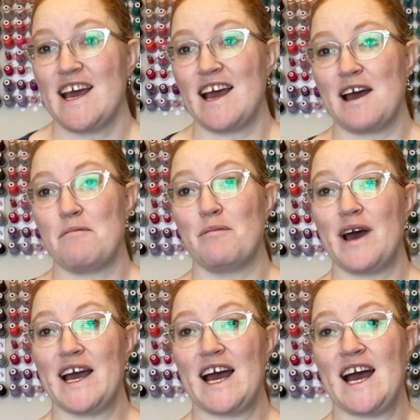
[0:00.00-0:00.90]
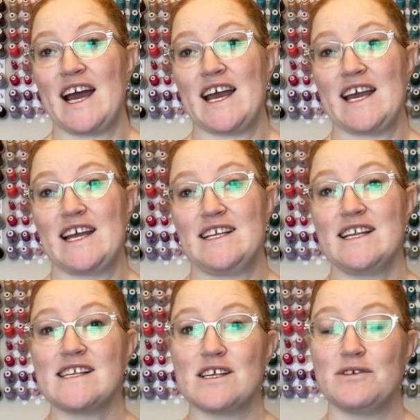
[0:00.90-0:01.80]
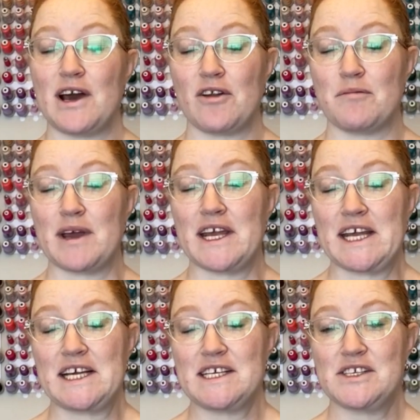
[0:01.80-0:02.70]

but I didn't slow down on my